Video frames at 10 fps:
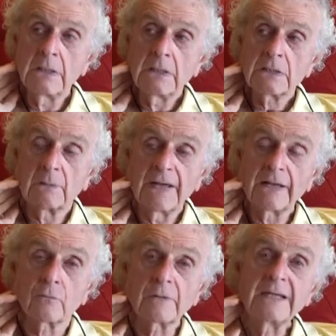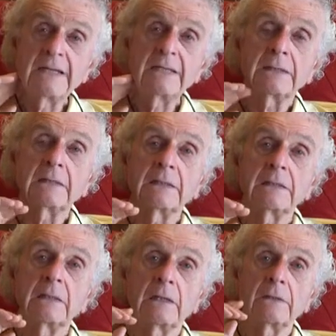So I agreed
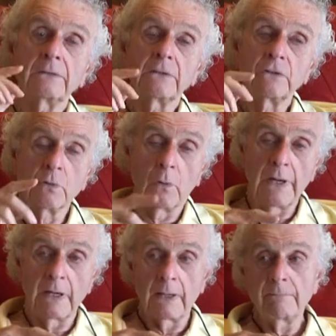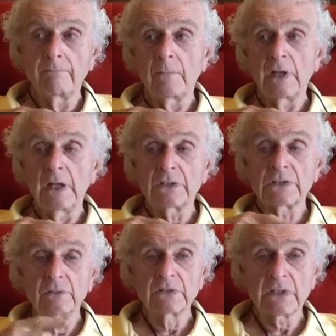to join in as
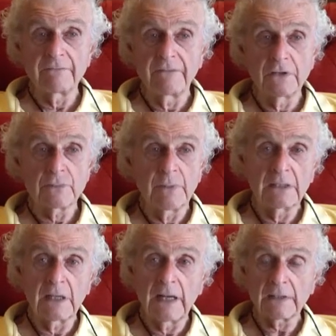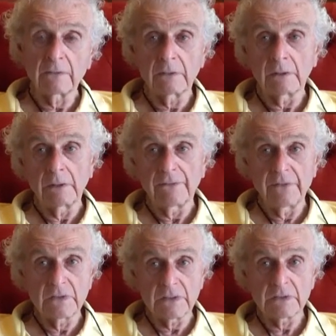soon as I finished my doctoral
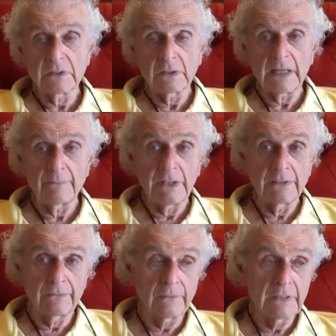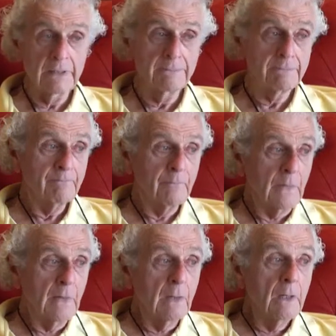thesis and got my degree,
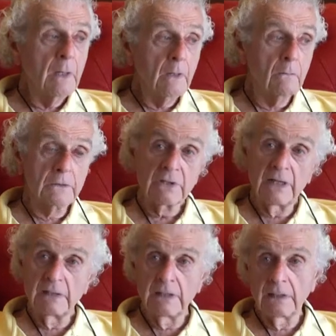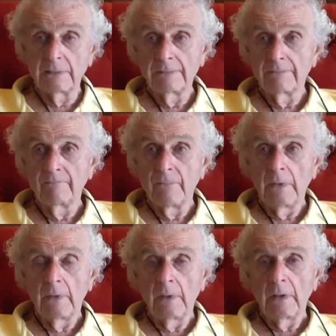which I did.
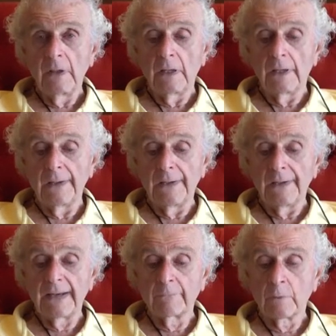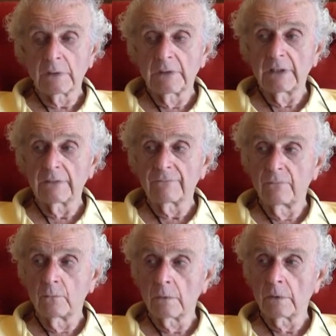And I worked there
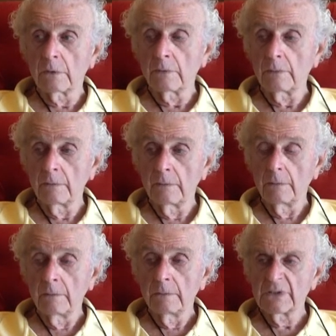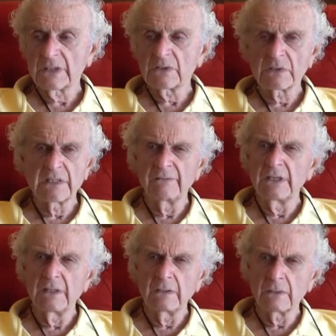for 6 or 7
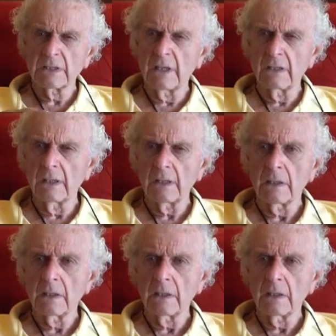years, I think.